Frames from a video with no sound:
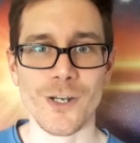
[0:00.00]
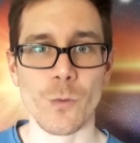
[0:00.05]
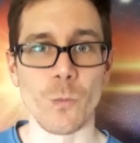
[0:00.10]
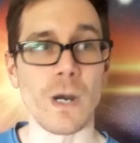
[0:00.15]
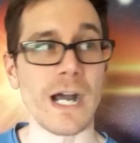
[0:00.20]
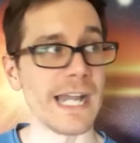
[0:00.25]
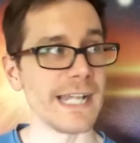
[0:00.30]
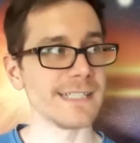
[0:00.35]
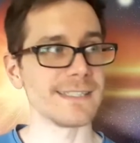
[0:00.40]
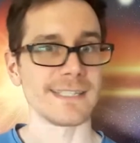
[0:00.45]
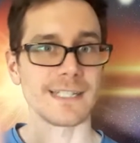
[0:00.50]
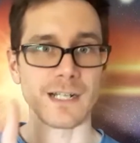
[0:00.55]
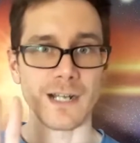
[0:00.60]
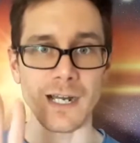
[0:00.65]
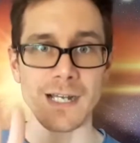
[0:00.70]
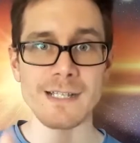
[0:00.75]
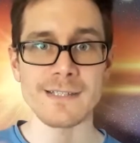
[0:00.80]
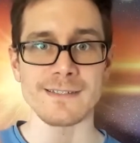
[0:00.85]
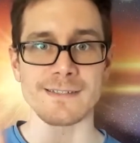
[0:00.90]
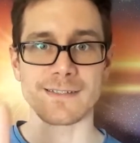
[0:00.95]
Why is it
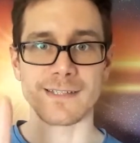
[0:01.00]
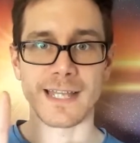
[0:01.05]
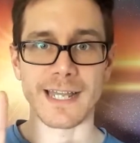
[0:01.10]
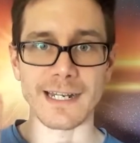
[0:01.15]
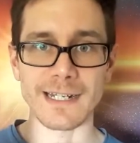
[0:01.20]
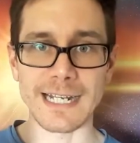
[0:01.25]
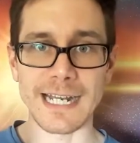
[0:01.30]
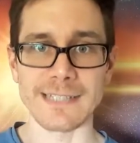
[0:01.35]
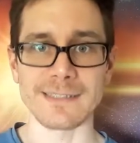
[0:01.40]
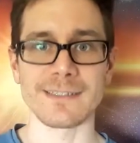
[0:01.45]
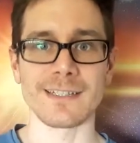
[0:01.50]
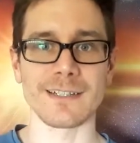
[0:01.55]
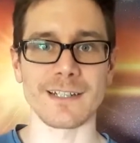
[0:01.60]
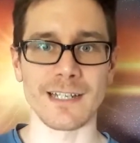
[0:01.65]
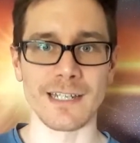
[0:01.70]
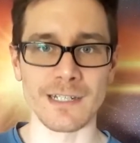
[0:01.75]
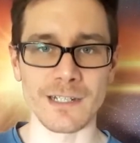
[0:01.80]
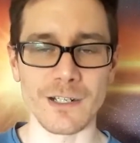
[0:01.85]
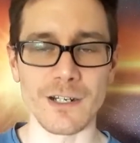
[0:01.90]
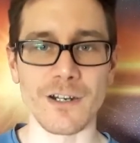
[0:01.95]
us that got to
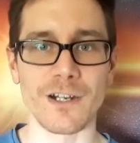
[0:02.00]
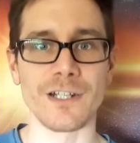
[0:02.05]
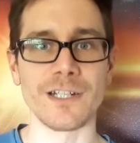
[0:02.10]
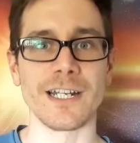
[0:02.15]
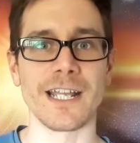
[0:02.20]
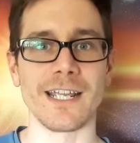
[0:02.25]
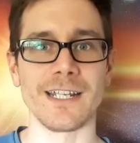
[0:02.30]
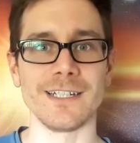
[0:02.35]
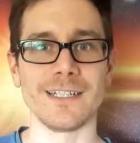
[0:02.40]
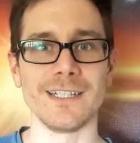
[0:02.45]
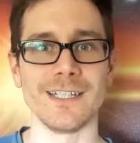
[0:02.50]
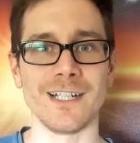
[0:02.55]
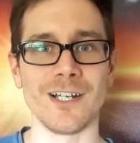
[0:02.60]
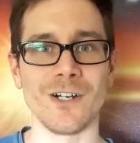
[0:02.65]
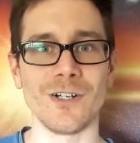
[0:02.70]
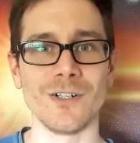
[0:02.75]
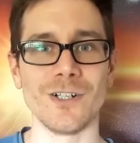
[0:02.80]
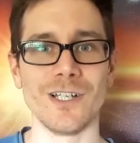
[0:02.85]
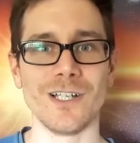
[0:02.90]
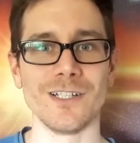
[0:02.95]
incarnate?
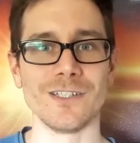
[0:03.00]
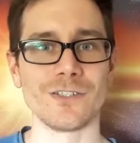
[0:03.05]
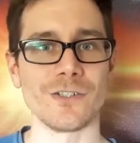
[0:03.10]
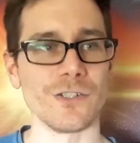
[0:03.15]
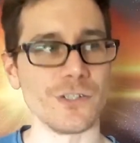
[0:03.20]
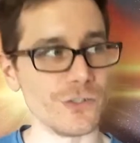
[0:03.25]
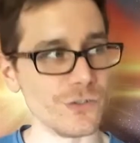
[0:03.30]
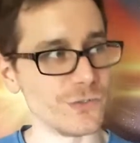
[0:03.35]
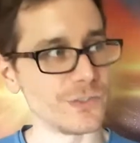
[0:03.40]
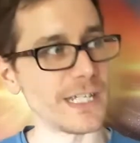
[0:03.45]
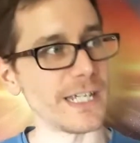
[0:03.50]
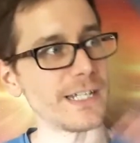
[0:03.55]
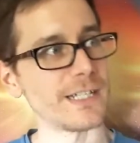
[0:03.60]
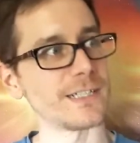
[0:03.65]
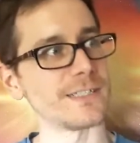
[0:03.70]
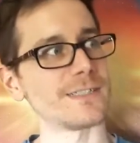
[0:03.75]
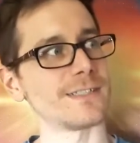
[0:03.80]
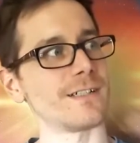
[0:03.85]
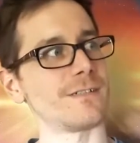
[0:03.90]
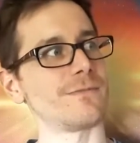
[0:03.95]
So you take
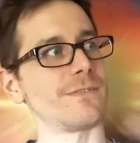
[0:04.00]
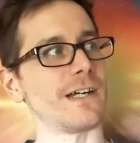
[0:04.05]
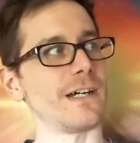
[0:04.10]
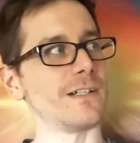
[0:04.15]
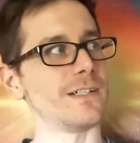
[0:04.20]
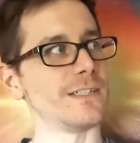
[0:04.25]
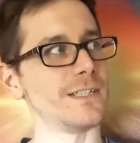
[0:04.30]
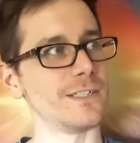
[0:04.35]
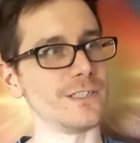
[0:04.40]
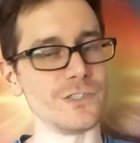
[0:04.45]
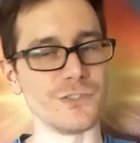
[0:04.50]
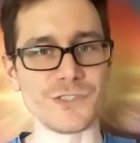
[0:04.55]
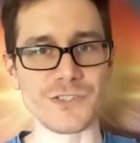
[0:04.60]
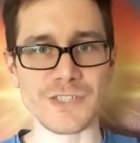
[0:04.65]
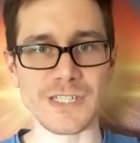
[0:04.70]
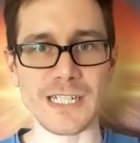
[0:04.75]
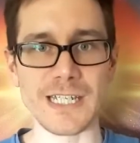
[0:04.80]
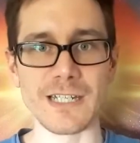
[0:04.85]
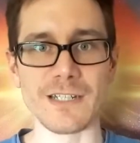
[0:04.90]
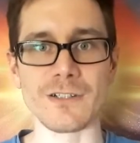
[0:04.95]
yourself out and you
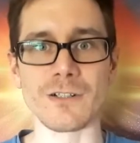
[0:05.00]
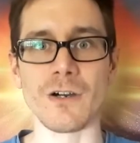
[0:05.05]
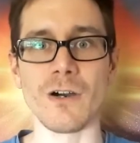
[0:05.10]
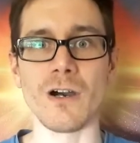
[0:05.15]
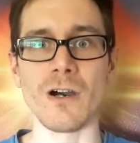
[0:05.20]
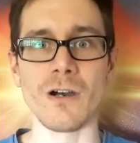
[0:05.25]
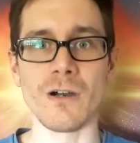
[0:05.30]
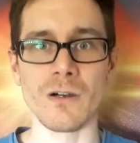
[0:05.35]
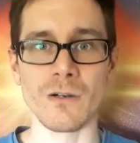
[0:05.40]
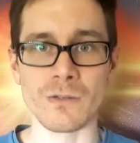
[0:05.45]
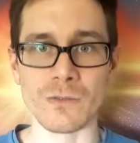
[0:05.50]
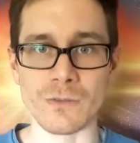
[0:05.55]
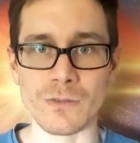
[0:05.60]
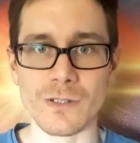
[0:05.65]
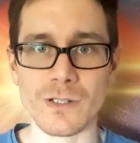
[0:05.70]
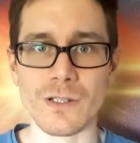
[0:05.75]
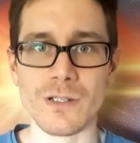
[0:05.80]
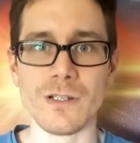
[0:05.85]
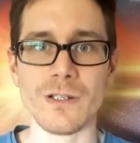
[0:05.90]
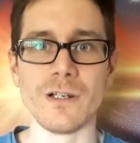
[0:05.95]
see it and you go, oh,
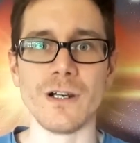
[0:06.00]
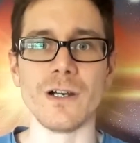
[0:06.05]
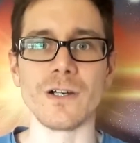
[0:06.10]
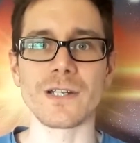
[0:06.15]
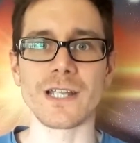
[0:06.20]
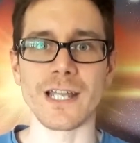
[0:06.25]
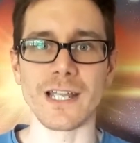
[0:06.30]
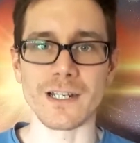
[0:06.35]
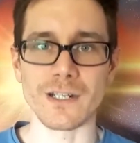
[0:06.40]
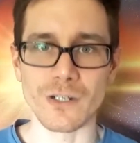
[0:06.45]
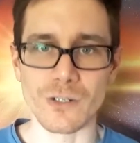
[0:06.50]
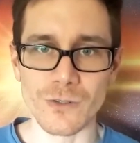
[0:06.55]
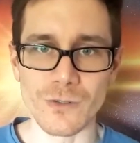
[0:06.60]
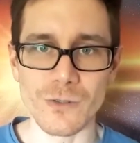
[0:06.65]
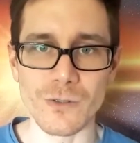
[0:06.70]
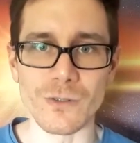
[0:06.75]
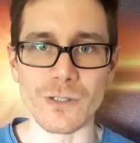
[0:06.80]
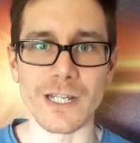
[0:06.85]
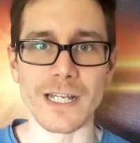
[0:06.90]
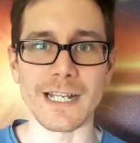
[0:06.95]
okay,
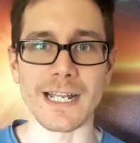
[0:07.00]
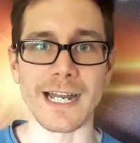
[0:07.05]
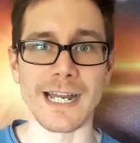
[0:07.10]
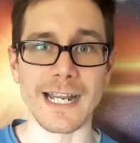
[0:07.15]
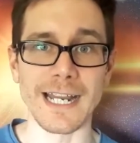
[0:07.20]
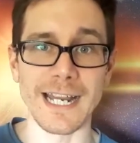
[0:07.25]
cool. Like